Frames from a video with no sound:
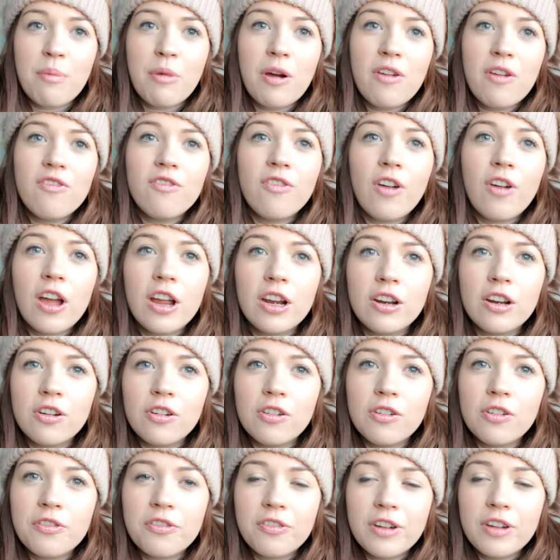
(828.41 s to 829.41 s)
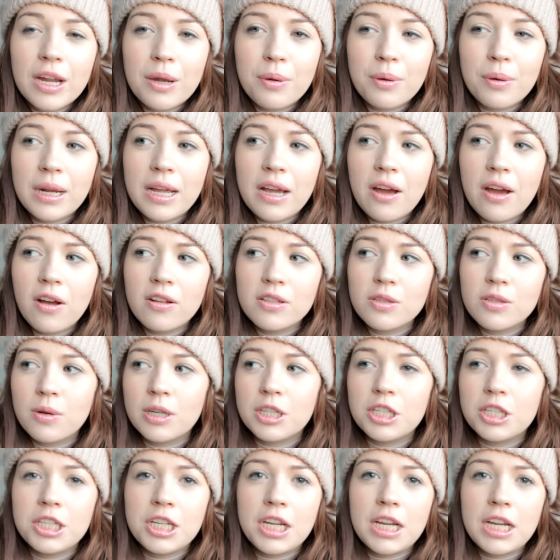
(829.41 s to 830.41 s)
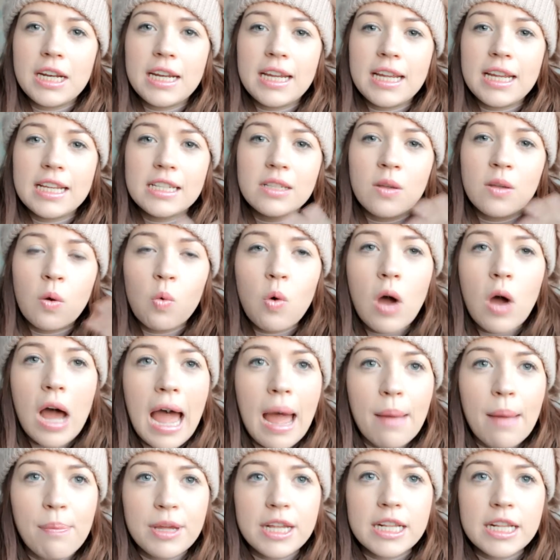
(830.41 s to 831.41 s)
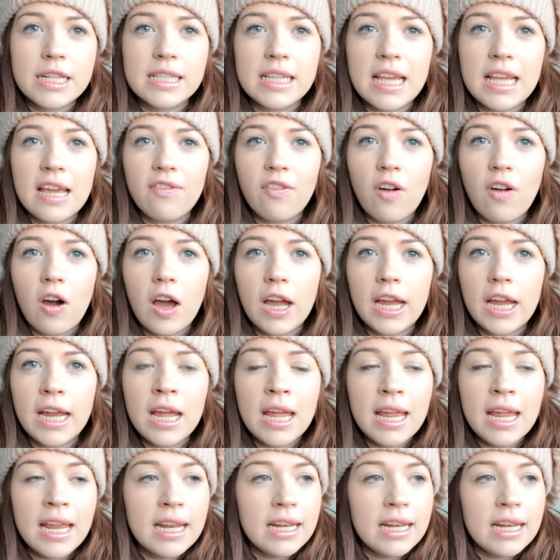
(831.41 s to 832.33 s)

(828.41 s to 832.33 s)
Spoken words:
my final frequently asked question is, what happens if I